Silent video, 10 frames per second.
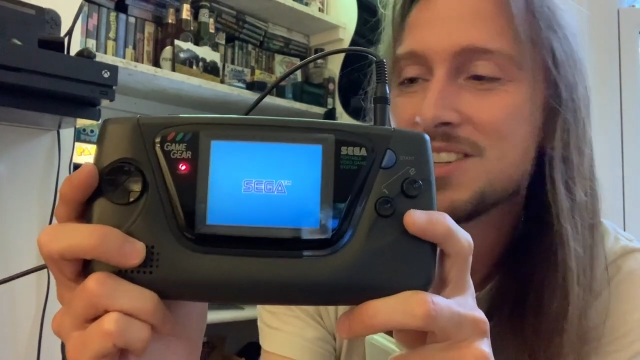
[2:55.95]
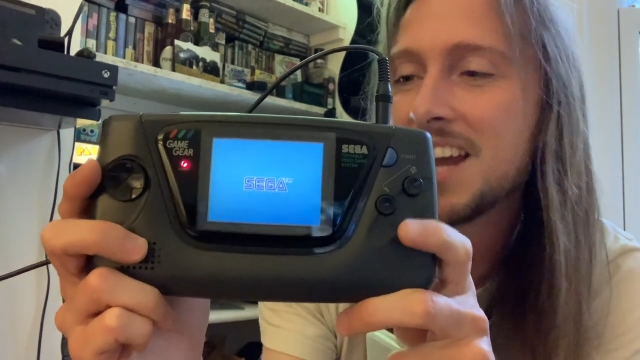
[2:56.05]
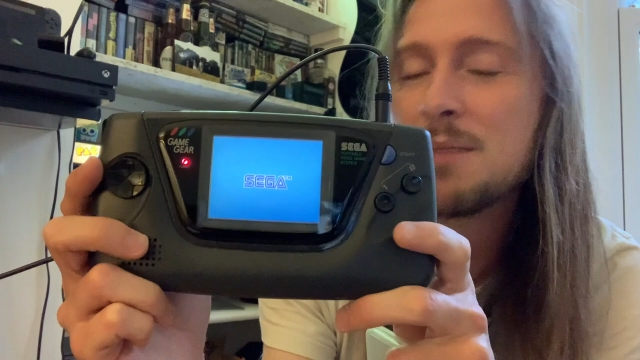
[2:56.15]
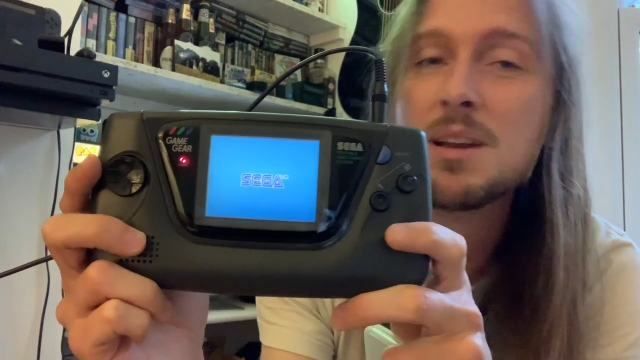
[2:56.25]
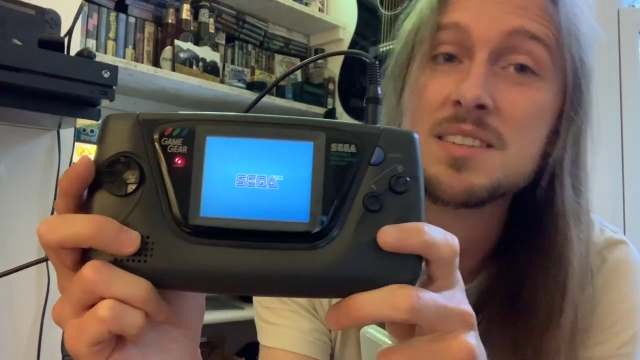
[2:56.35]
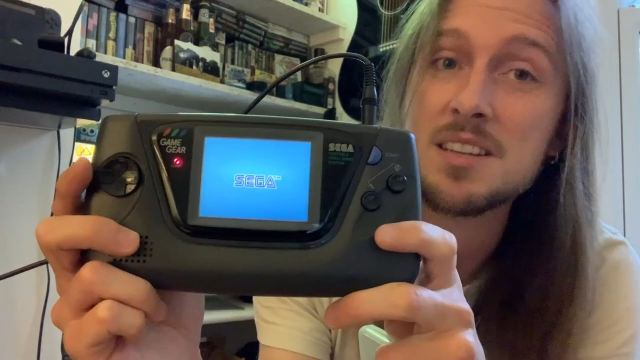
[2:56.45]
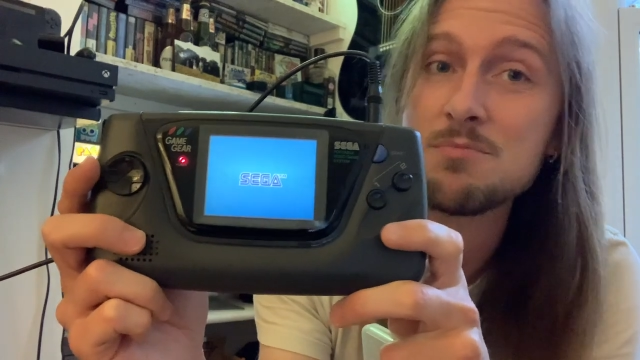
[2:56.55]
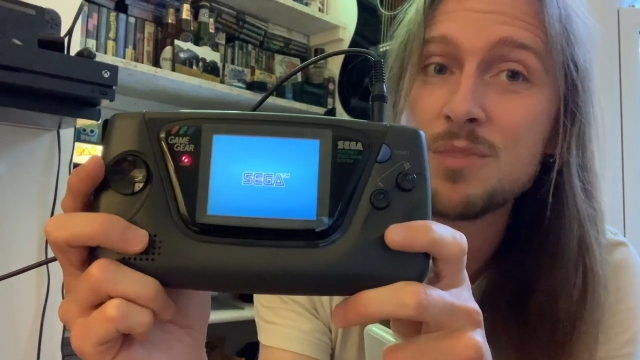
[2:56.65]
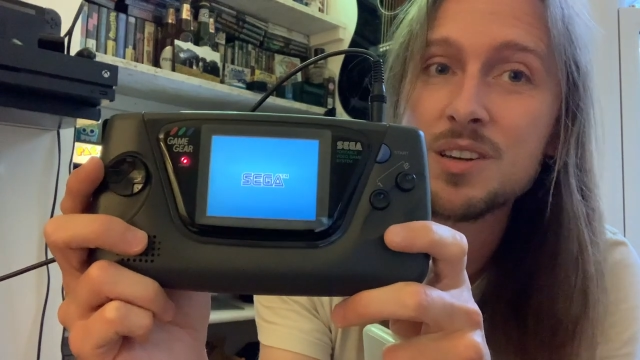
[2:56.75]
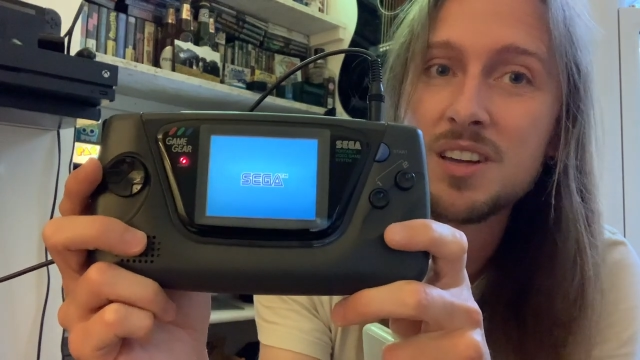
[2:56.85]
A game like
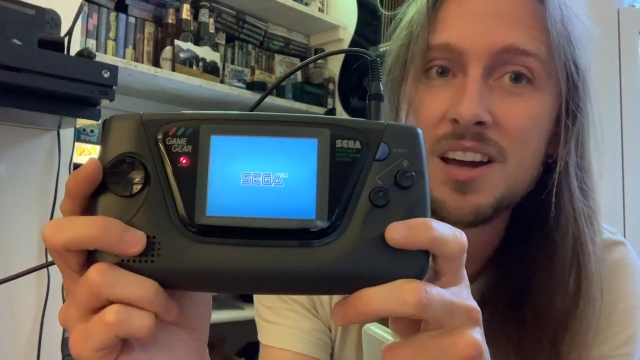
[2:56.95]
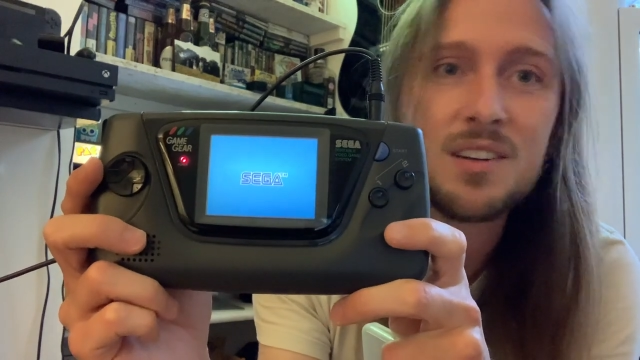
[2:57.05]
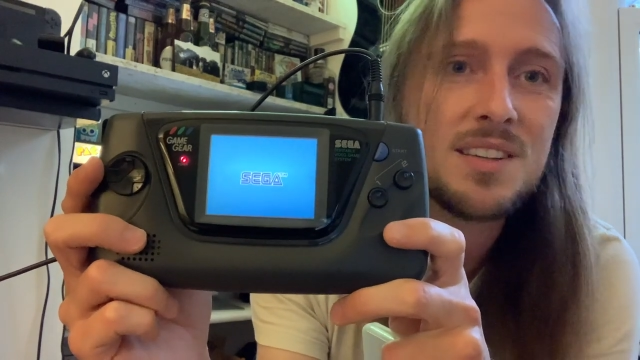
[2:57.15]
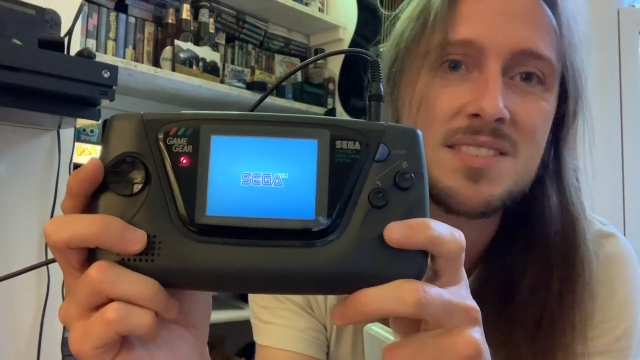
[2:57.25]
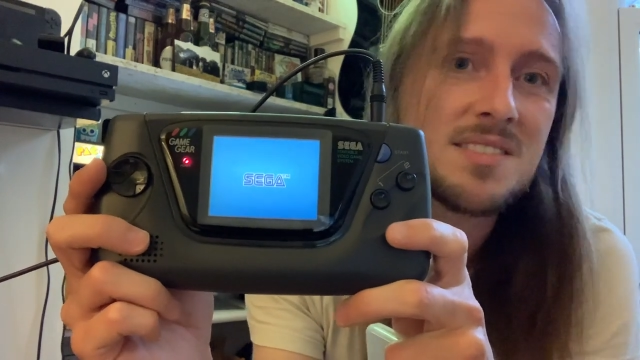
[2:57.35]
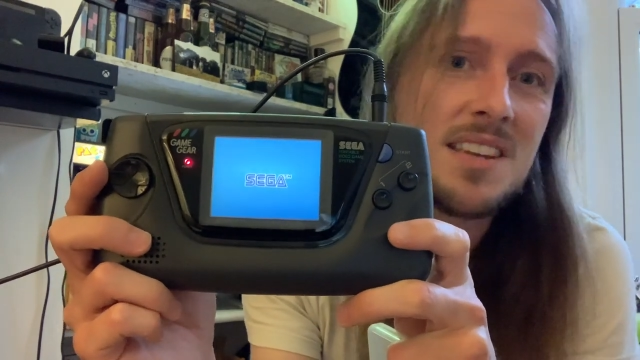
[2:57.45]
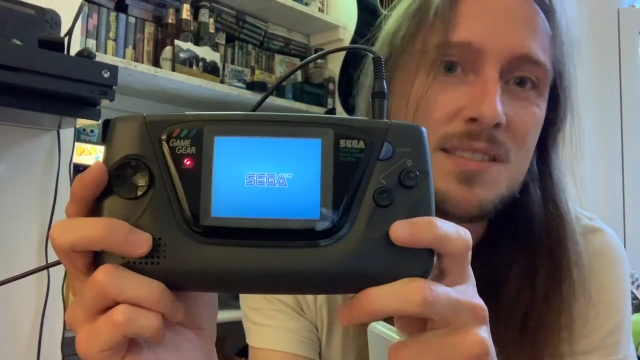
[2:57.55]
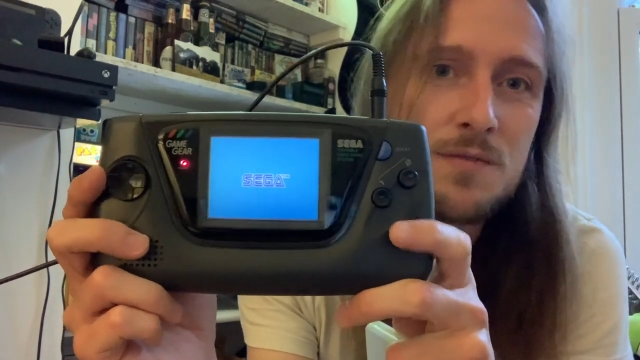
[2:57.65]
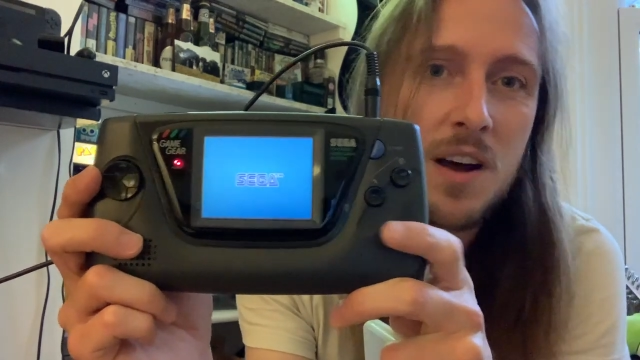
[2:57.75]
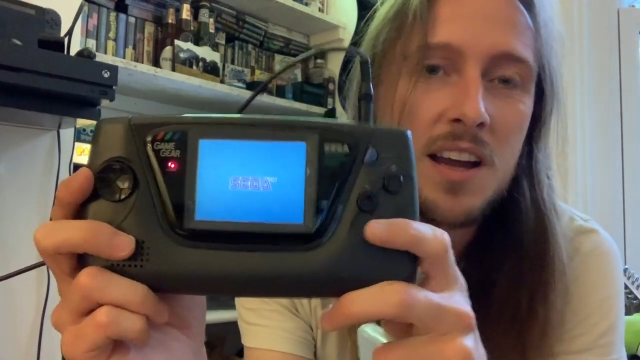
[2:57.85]
Super Monaco is
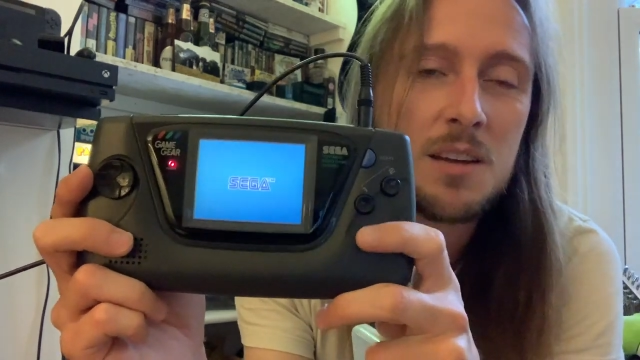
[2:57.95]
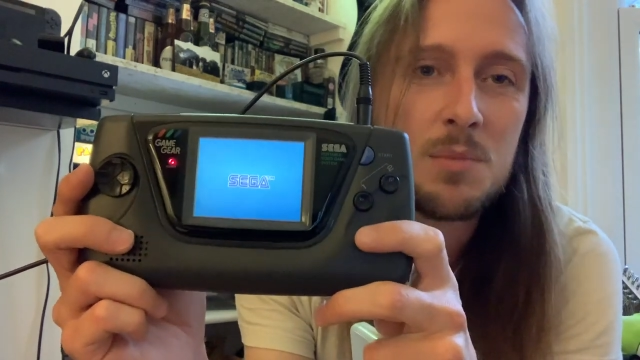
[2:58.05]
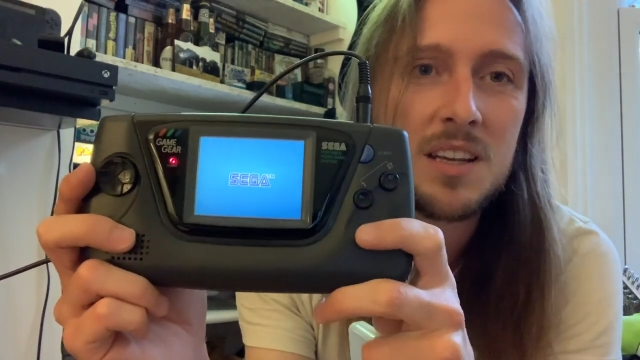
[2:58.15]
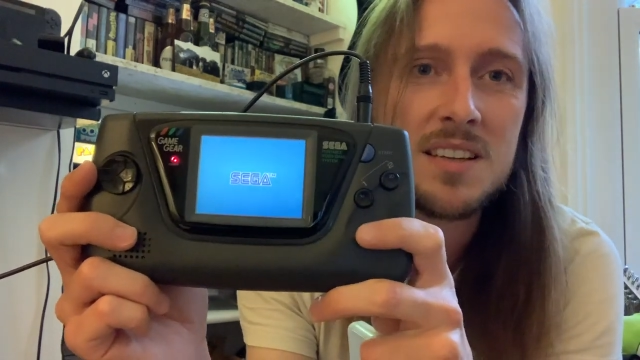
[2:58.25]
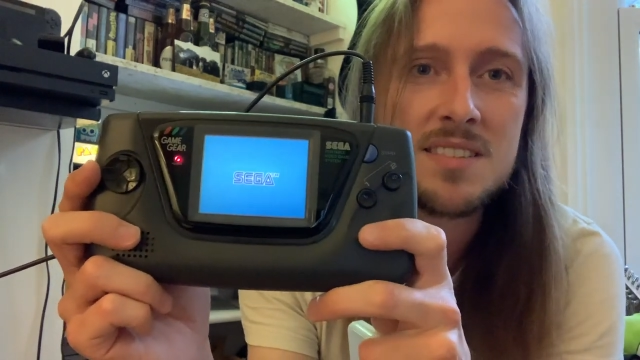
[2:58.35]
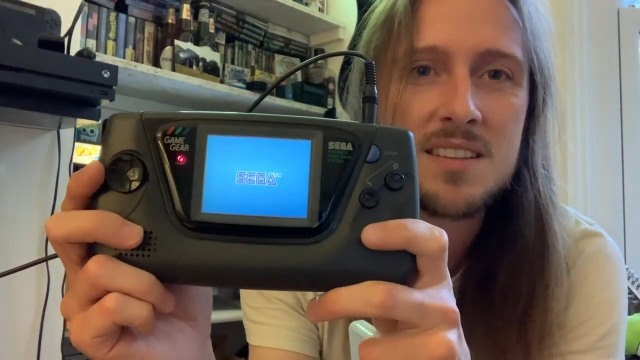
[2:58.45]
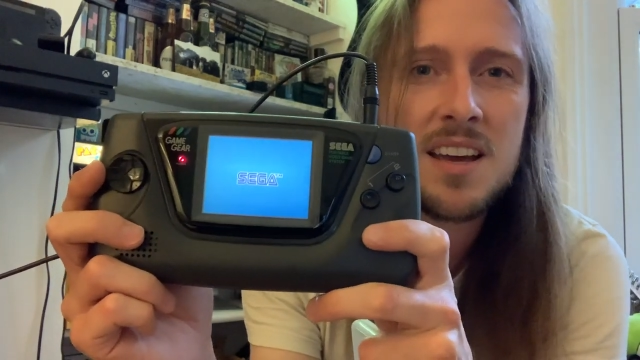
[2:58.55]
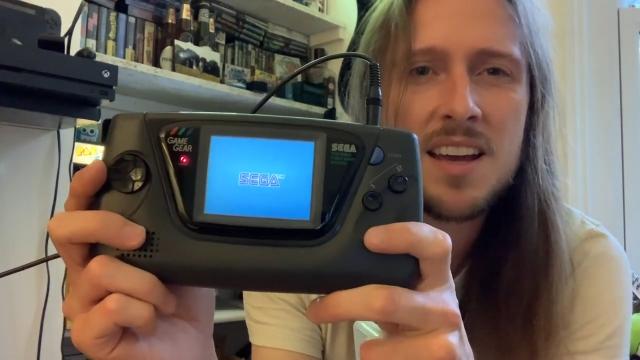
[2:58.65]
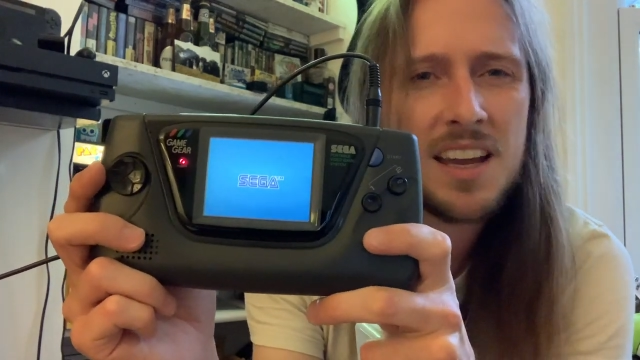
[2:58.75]
fine because